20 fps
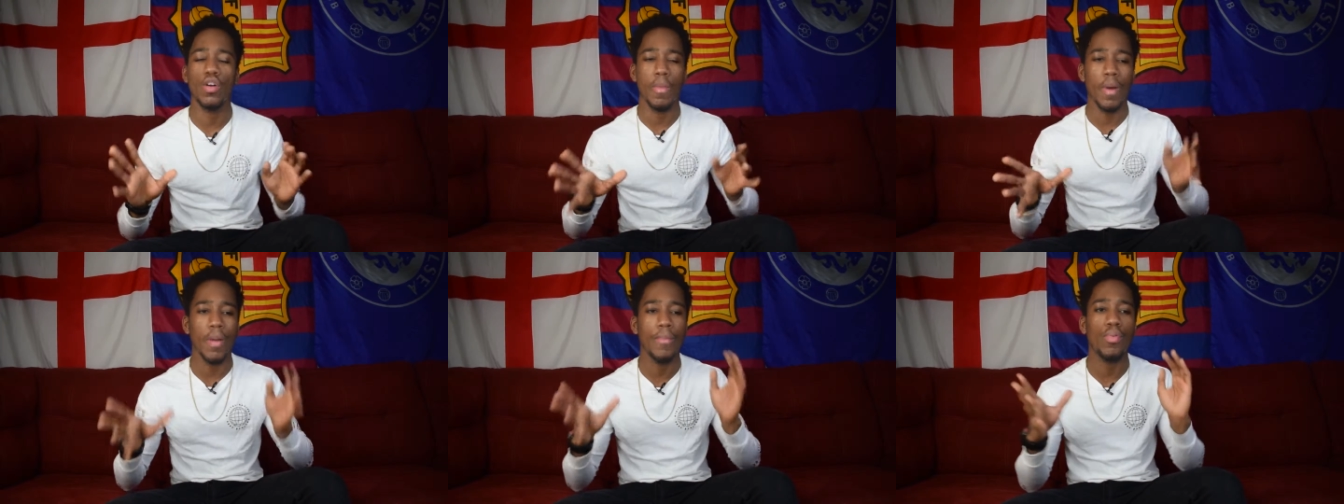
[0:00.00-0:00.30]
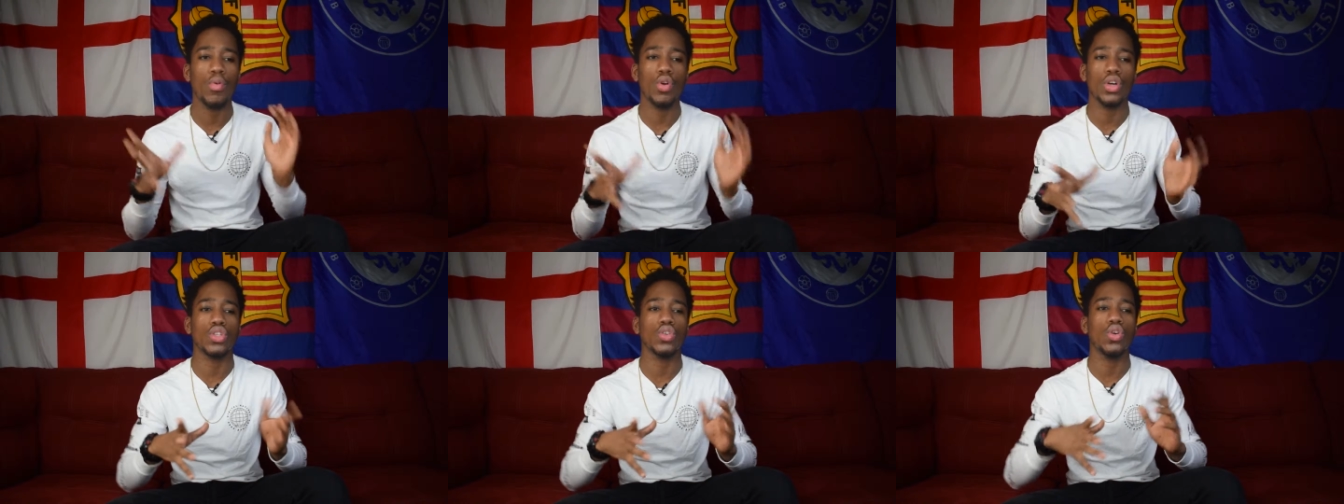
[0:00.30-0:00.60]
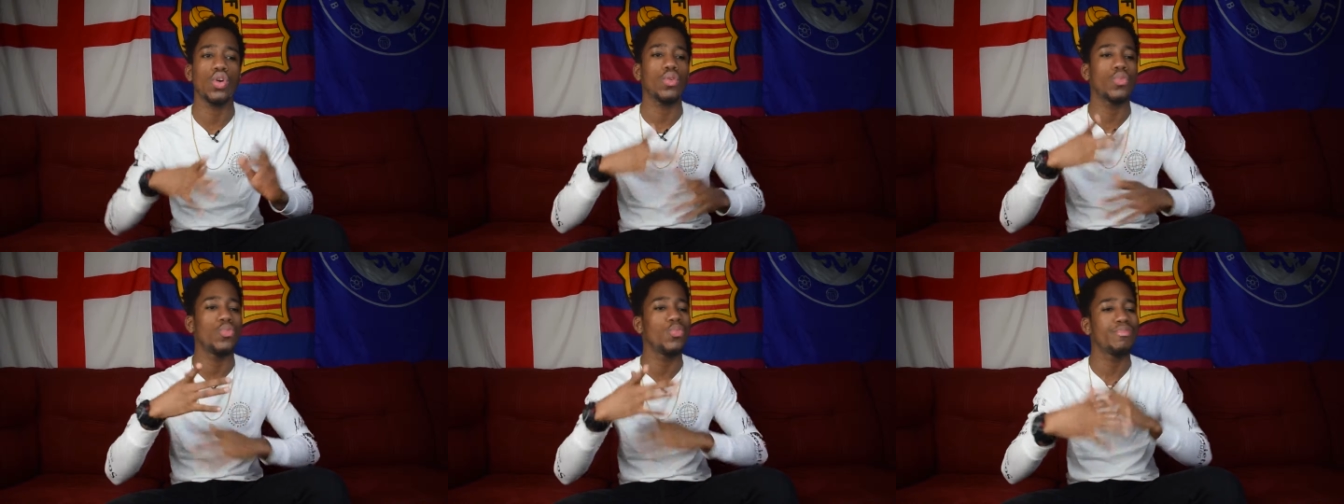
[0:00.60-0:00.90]
But
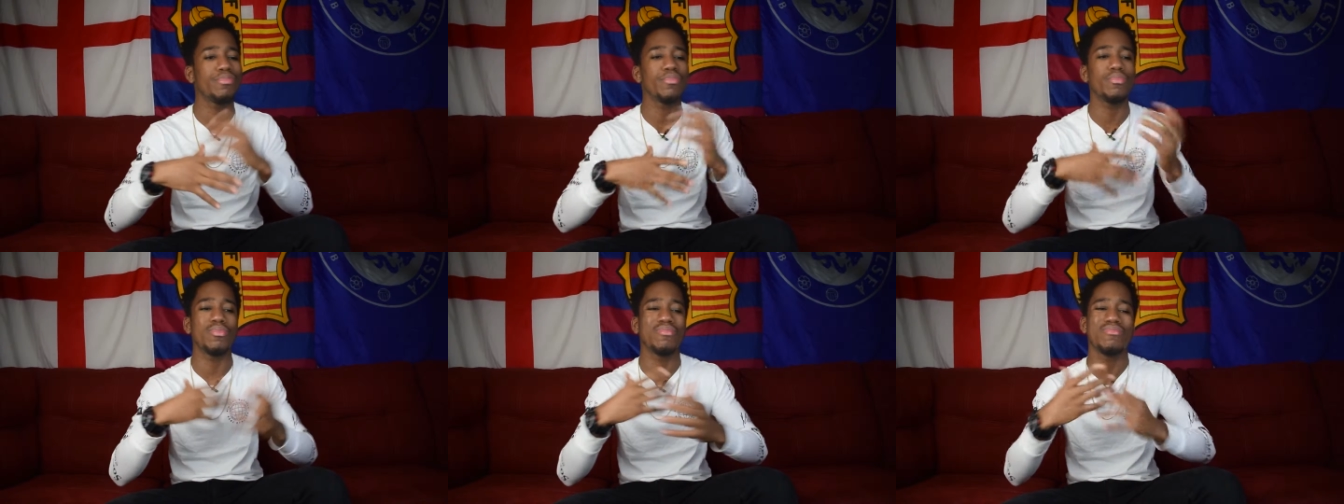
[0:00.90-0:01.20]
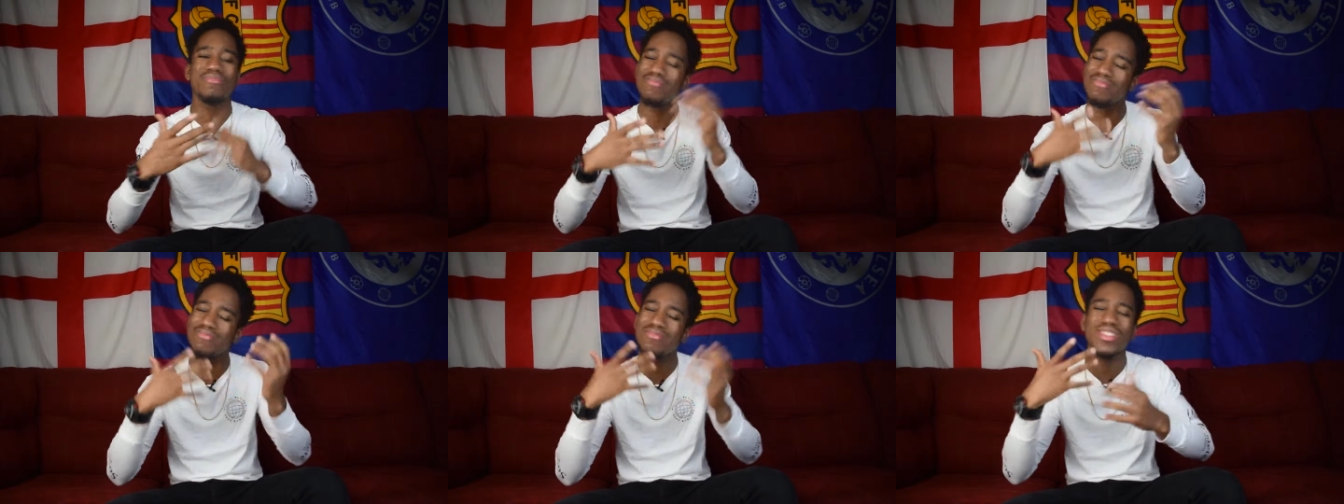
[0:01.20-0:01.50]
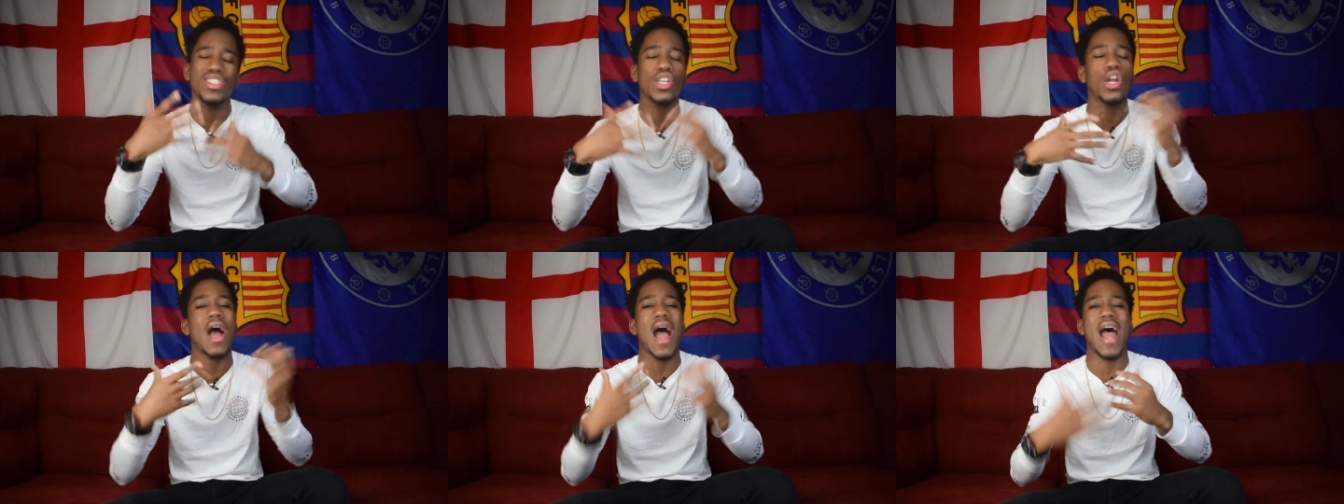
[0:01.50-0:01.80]
Porto,
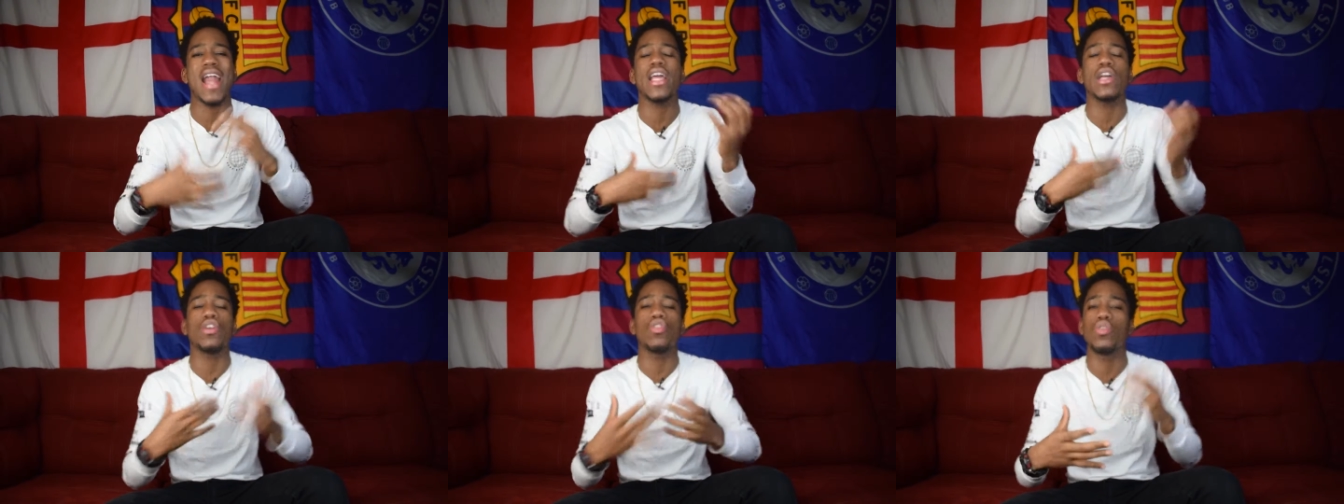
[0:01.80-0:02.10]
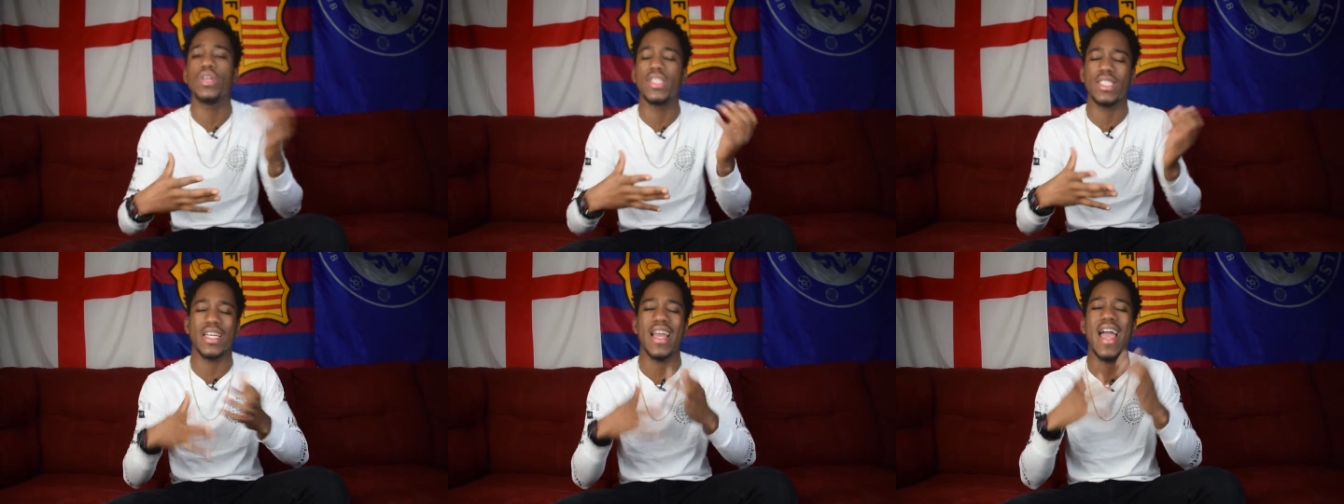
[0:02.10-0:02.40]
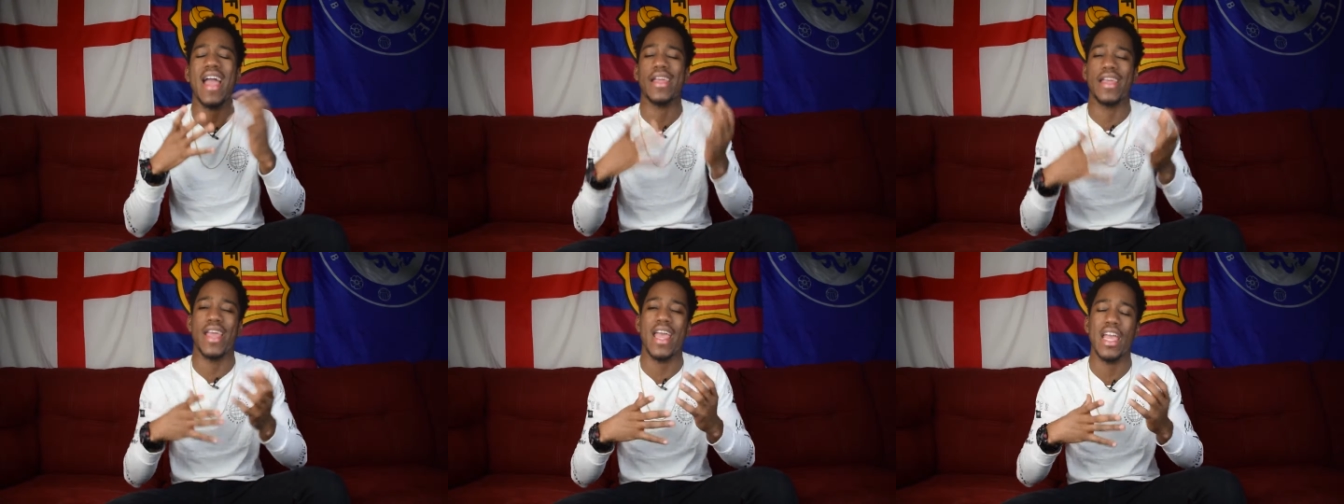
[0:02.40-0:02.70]
you know, I didn't go into
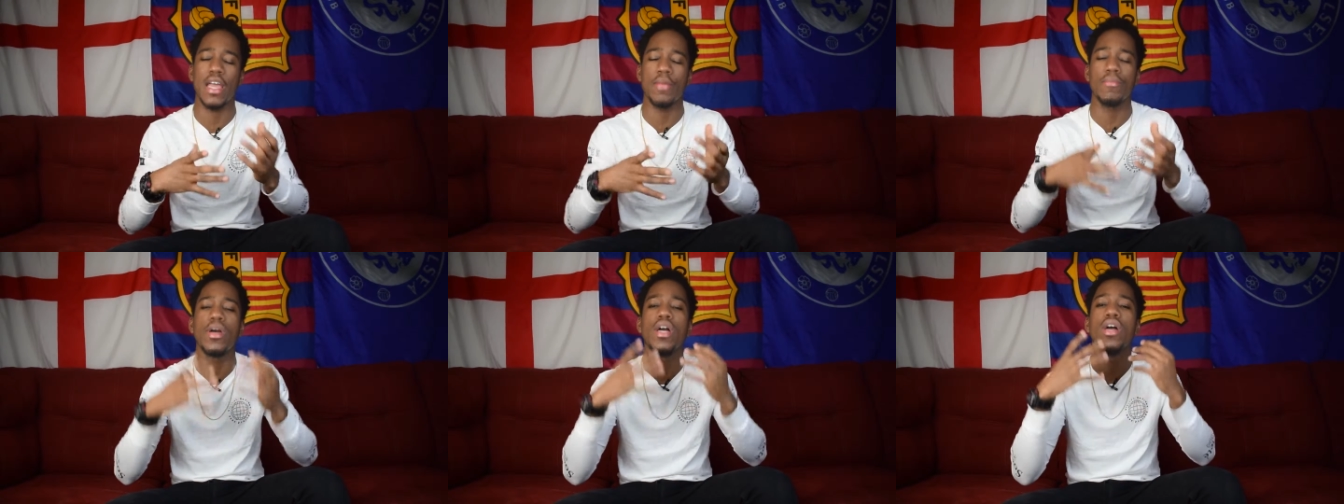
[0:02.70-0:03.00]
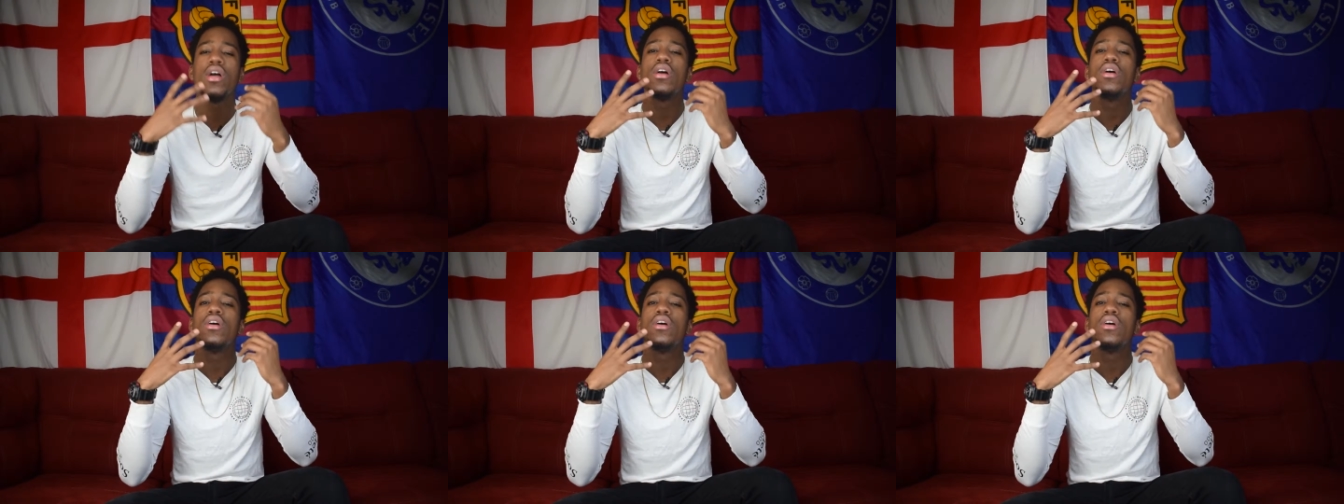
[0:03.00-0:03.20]
that game